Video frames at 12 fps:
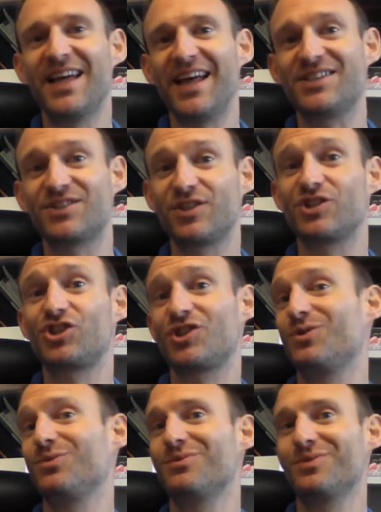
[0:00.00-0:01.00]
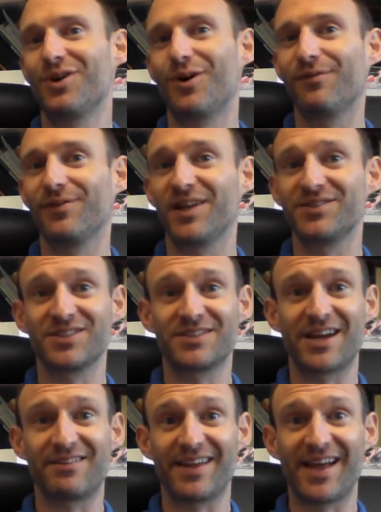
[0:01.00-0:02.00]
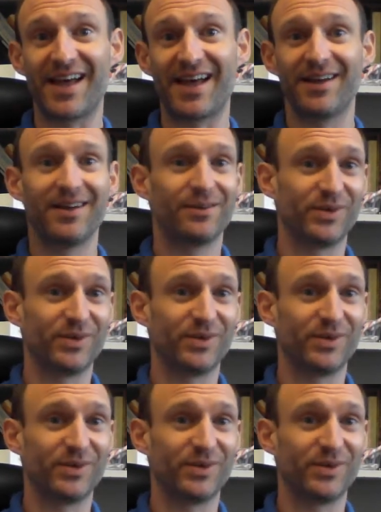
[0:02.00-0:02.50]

It's to the tune of London Derriere,